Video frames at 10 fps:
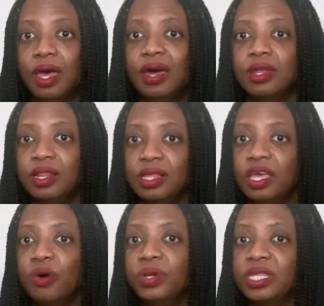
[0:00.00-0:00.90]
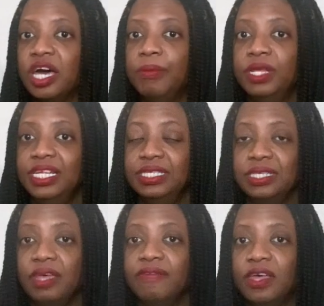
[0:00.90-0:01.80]
And then Leo would come in and
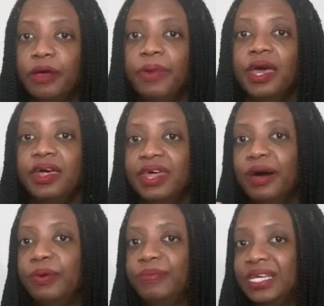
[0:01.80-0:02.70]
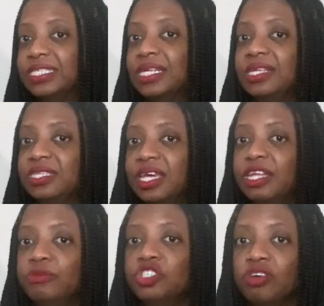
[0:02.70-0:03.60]
save him, and that would basically set
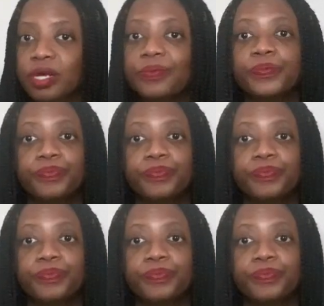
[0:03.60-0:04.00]
him straight.